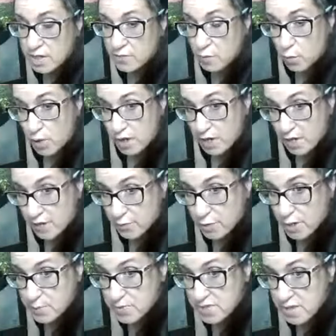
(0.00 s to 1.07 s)
You want to cover
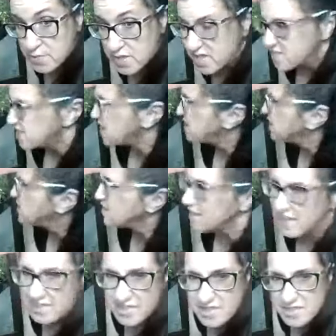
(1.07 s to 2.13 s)
up something and say, I didn't
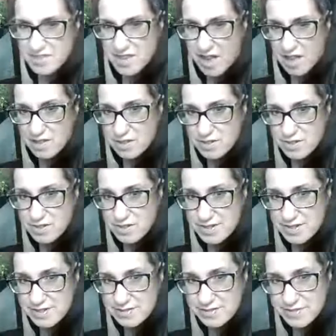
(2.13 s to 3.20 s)
like this color,
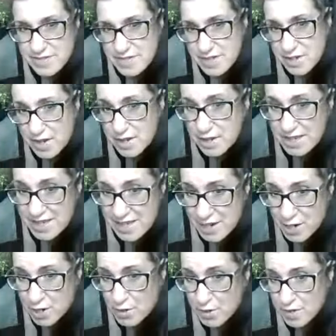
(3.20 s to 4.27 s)
and I don't
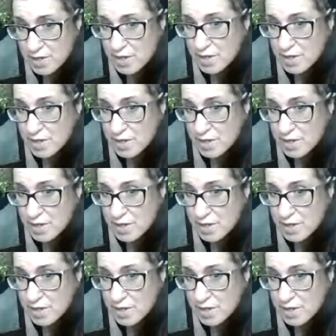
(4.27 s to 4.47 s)
care.